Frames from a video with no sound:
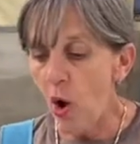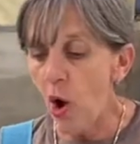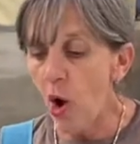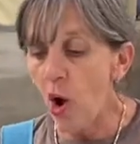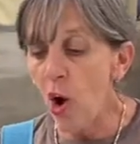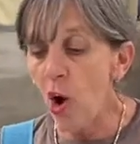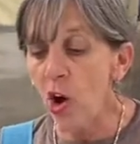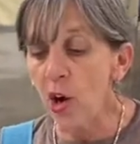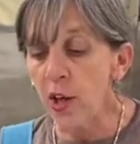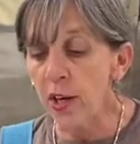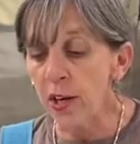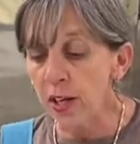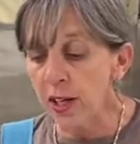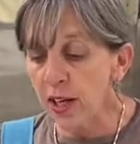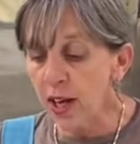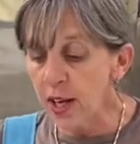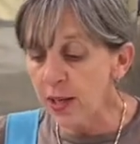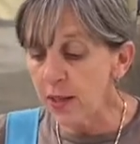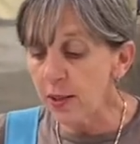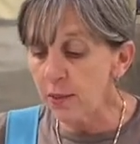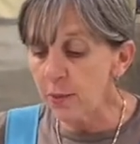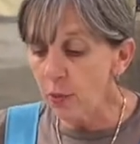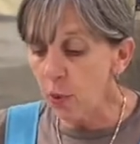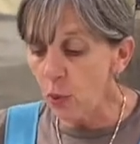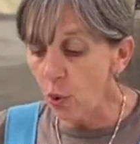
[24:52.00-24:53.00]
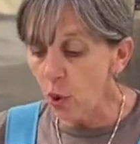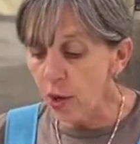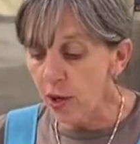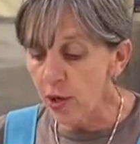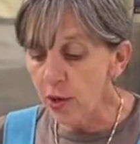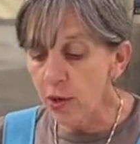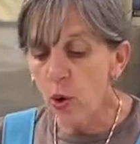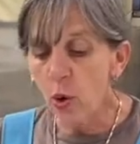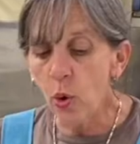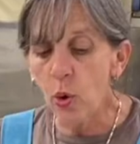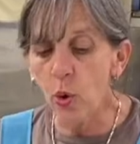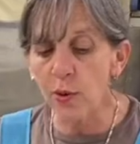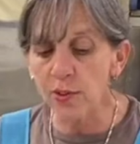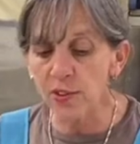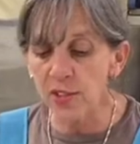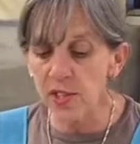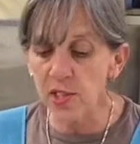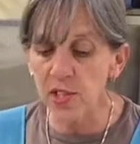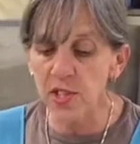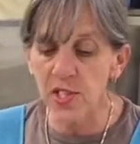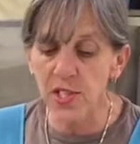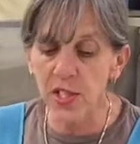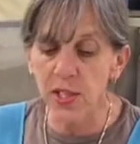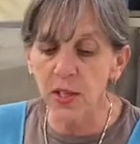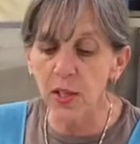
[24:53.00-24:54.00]
on a cutting board, hold it
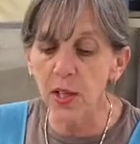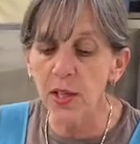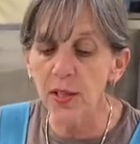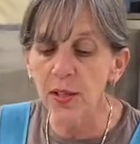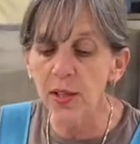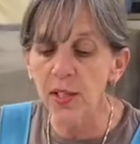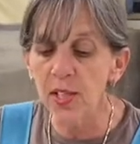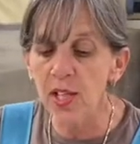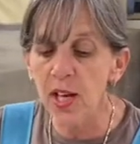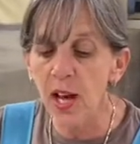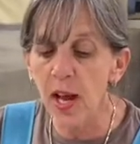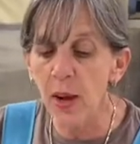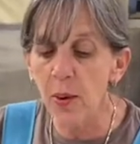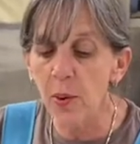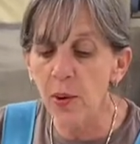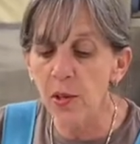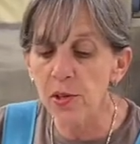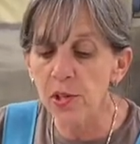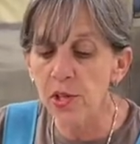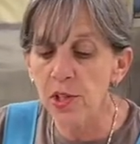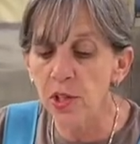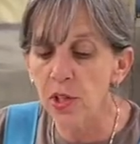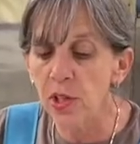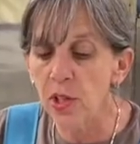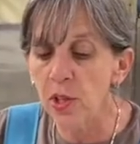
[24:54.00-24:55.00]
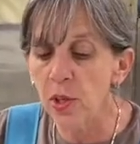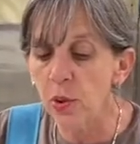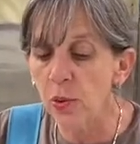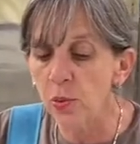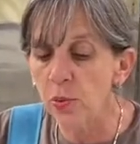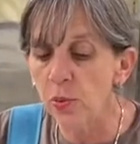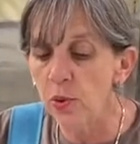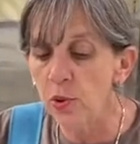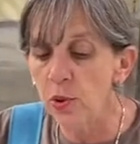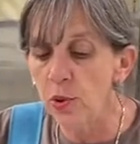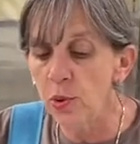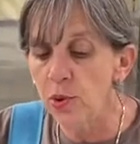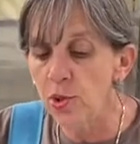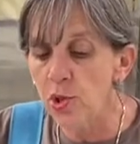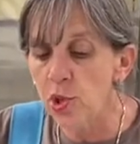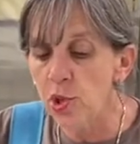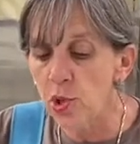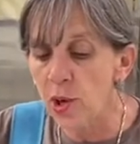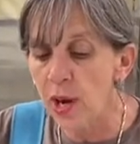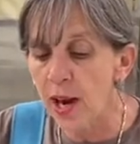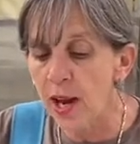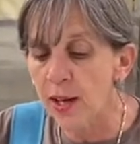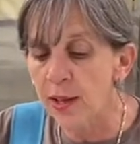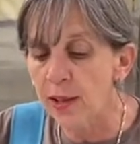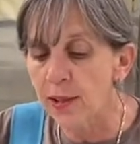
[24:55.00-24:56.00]
still on the towel so you don't lose
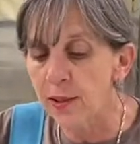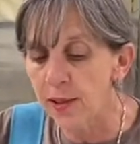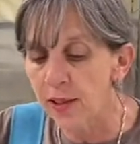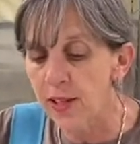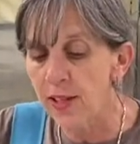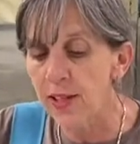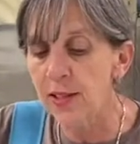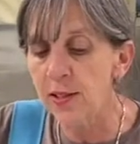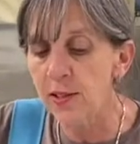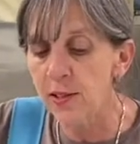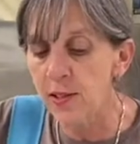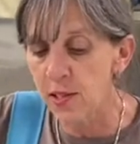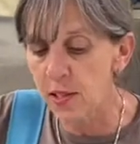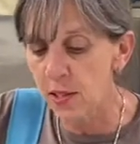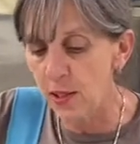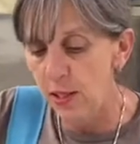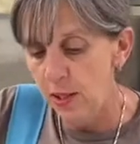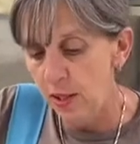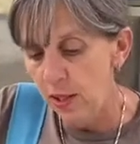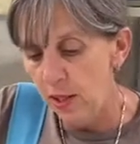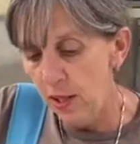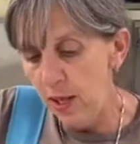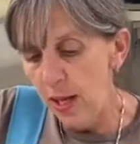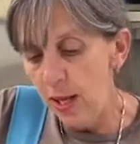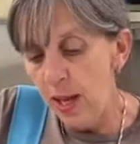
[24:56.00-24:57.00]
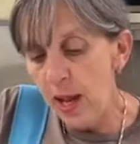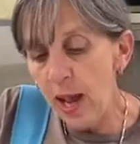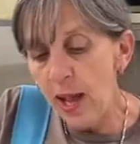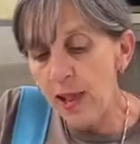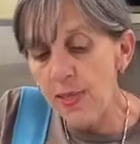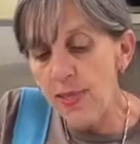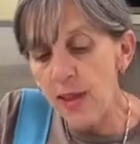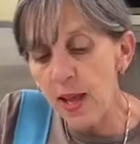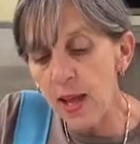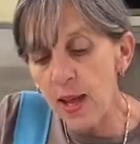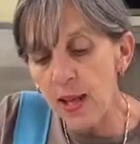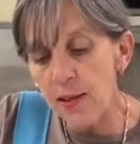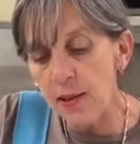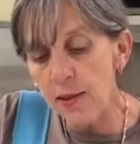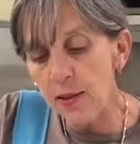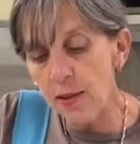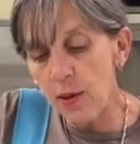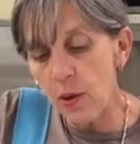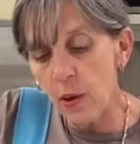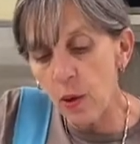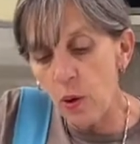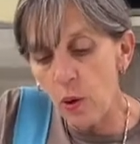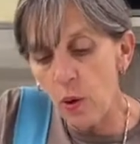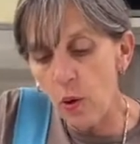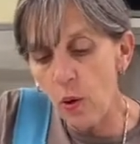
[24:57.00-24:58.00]
track of things. And then
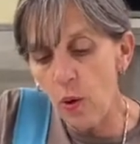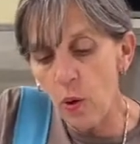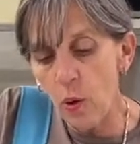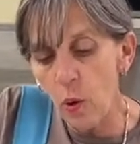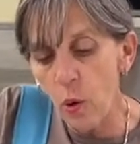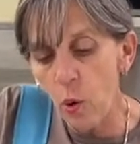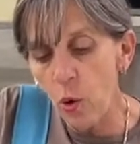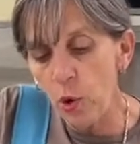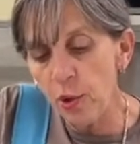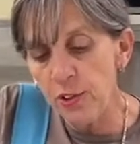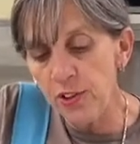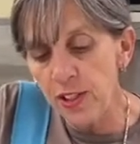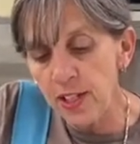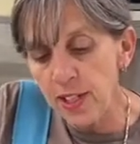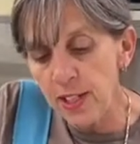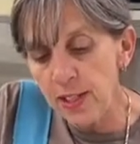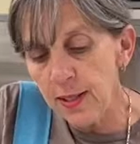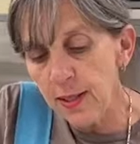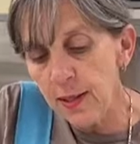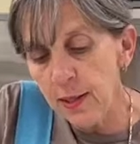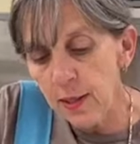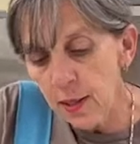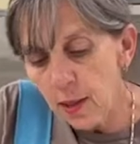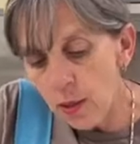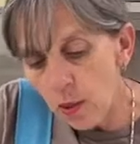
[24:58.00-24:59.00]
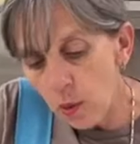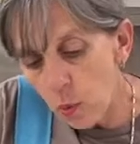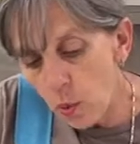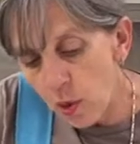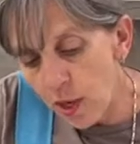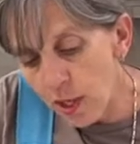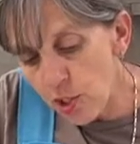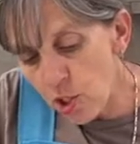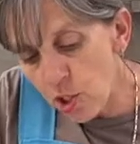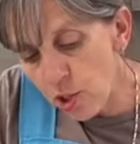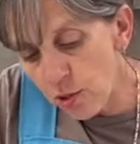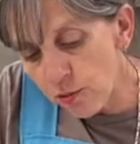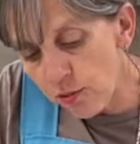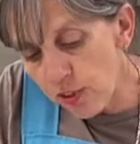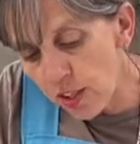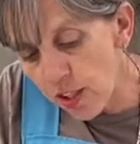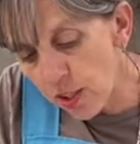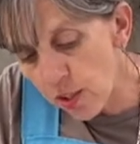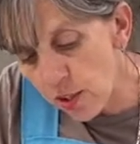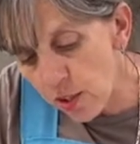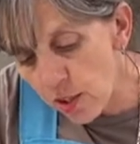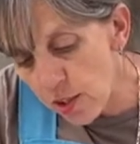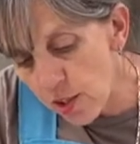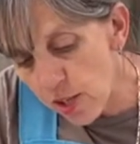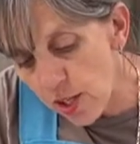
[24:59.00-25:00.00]
hold it, watch your
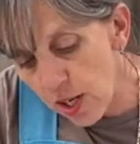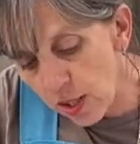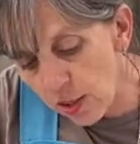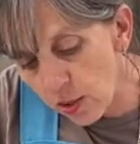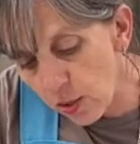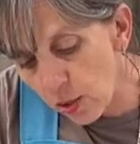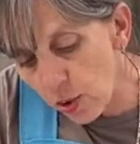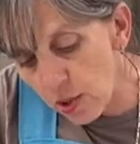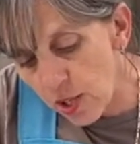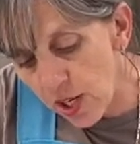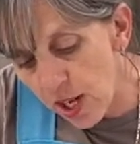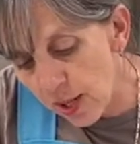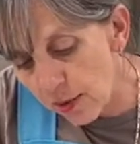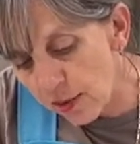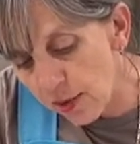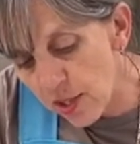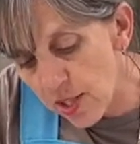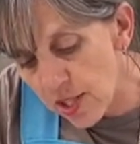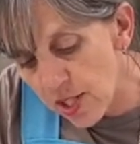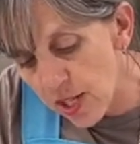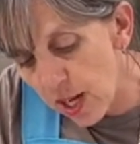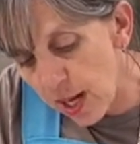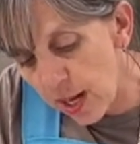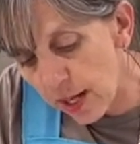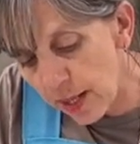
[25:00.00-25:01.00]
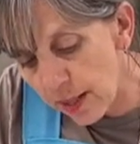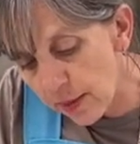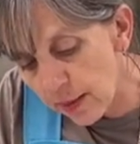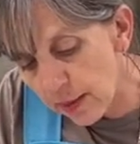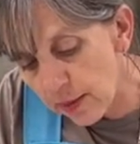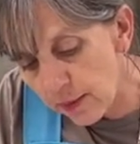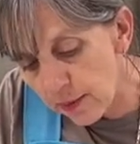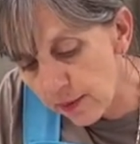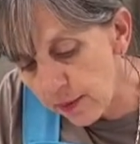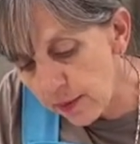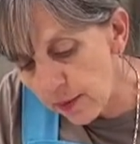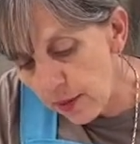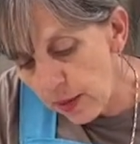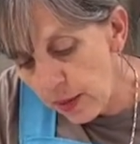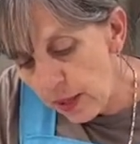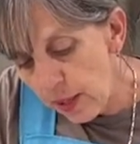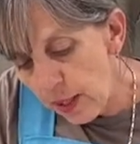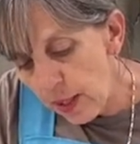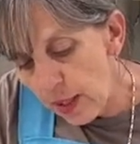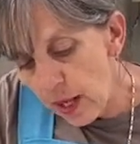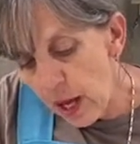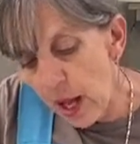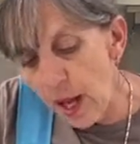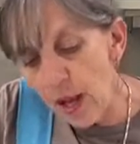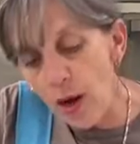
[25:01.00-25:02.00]
fingers, and go down the side.
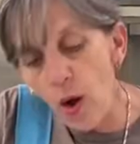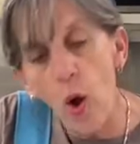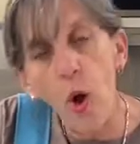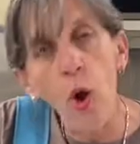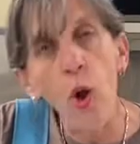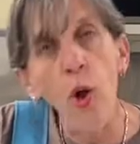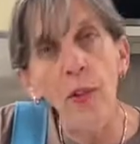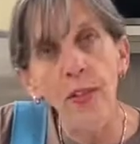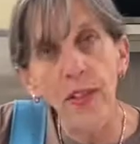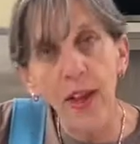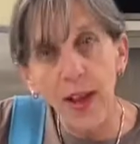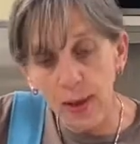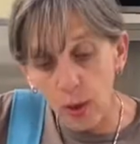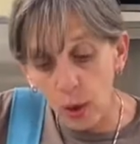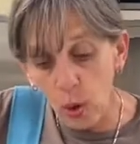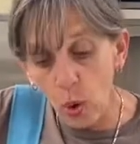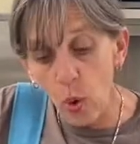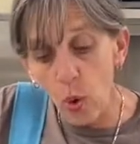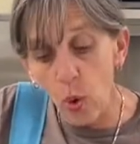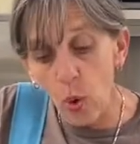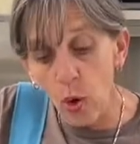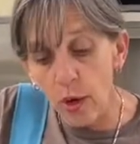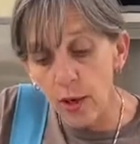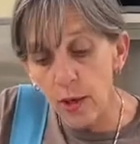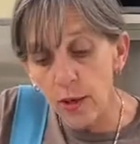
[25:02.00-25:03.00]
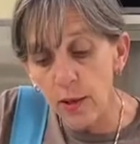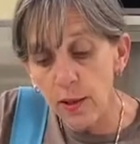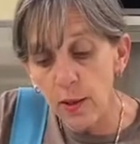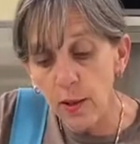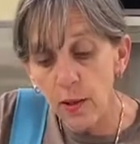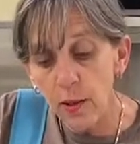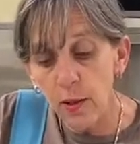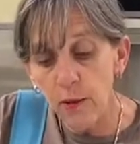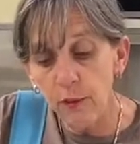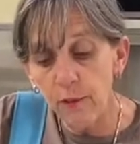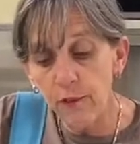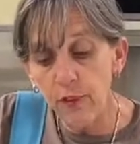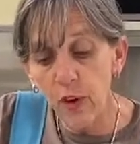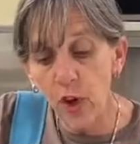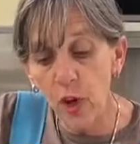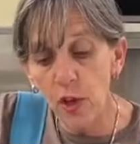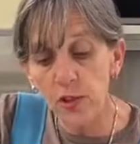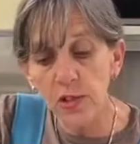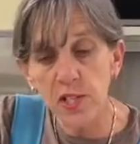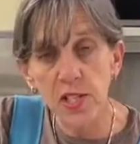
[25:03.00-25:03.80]
And all that corn falls